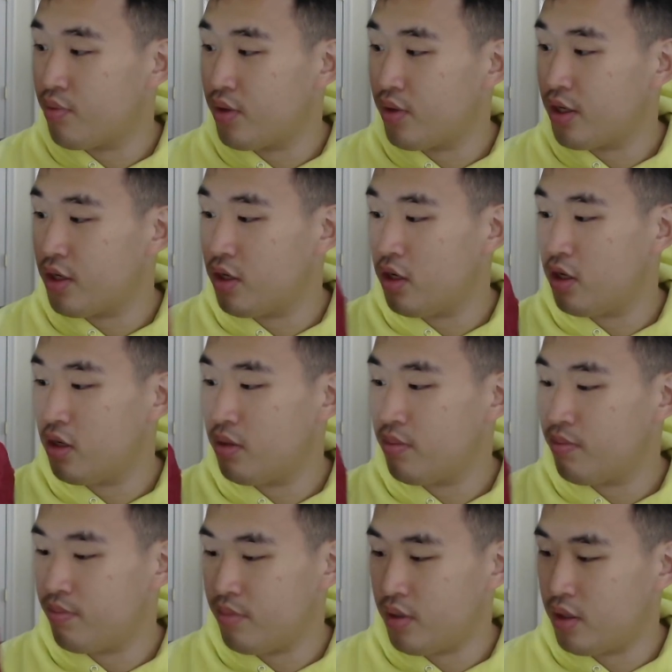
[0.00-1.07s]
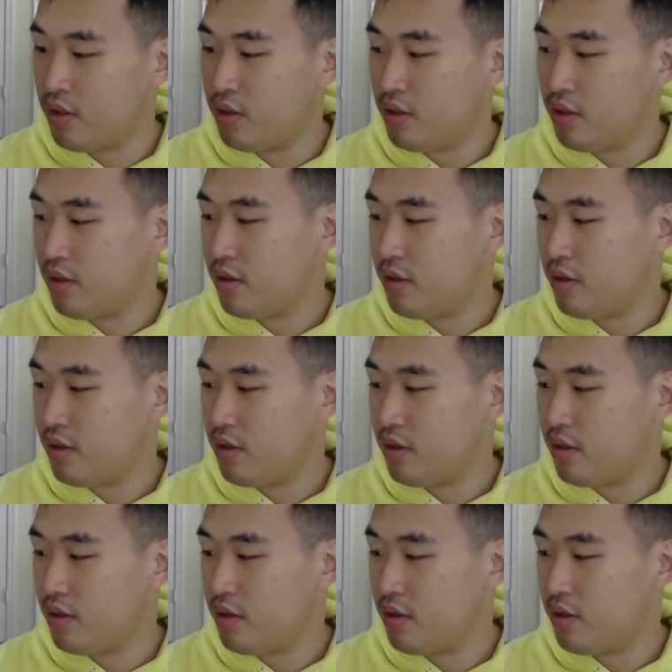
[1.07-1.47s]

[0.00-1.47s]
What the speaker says: pretty good, but